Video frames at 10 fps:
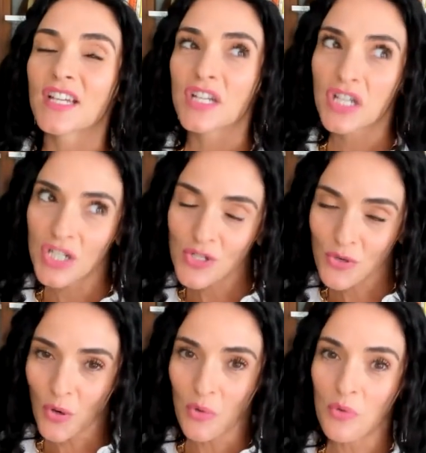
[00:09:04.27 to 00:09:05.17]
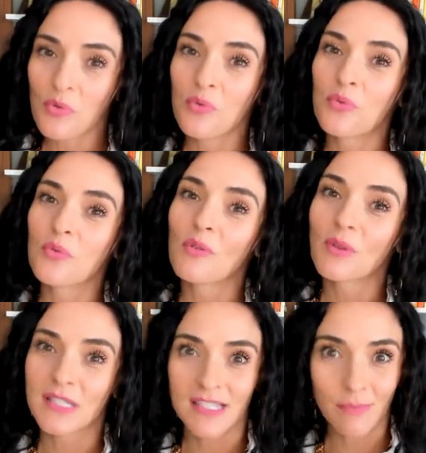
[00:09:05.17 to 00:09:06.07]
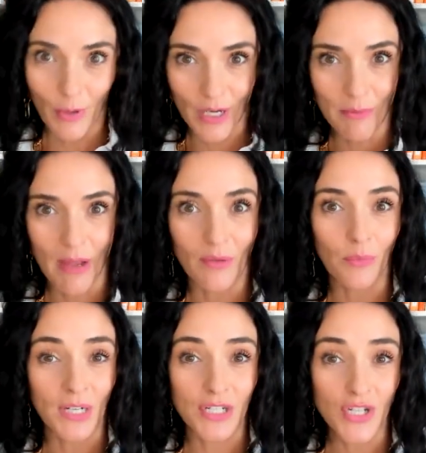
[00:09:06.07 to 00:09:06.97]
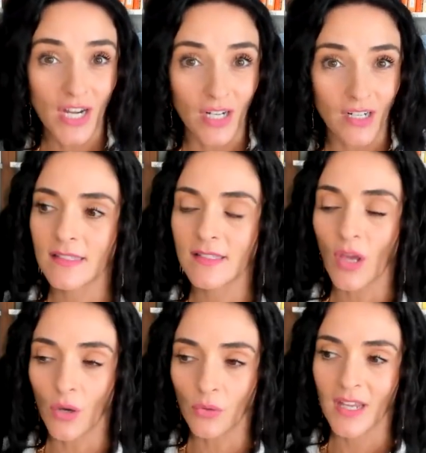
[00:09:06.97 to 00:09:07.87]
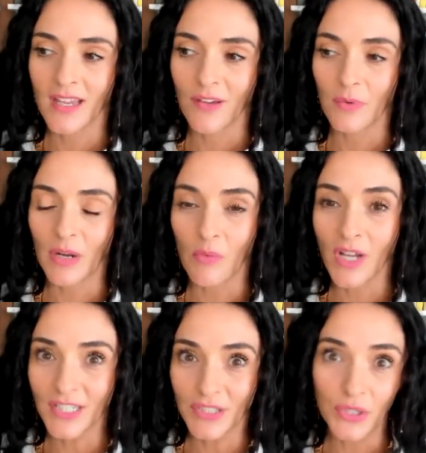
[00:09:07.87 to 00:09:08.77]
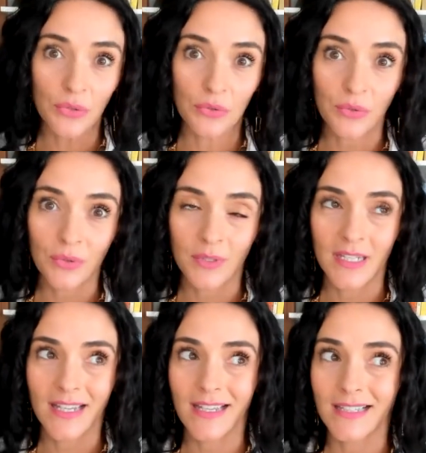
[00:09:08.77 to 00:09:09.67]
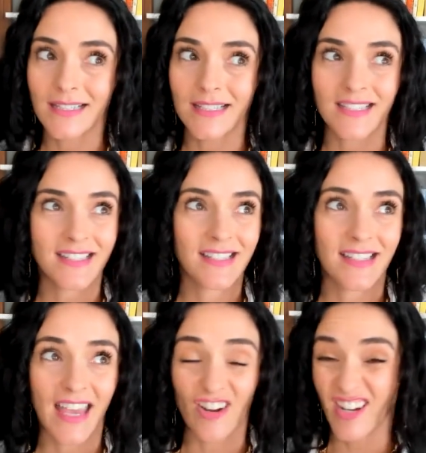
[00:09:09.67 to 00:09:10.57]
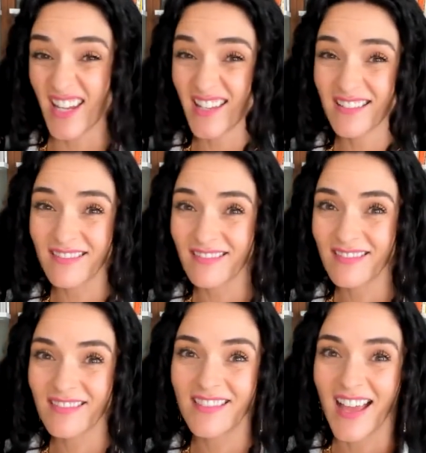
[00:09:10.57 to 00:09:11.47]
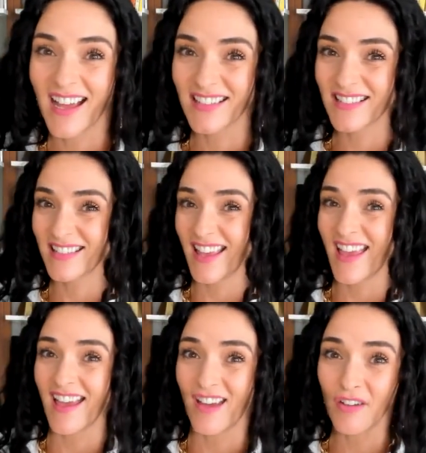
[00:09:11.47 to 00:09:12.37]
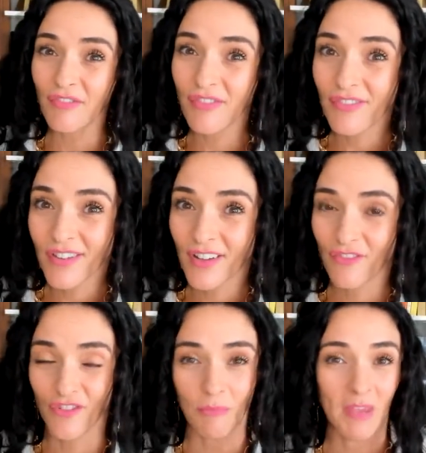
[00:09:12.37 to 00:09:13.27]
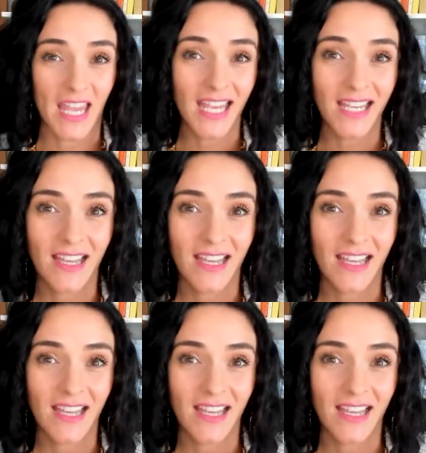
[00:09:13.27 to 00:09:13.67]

control what's spoken about and what is shared. So what I want to do is scary as F for me,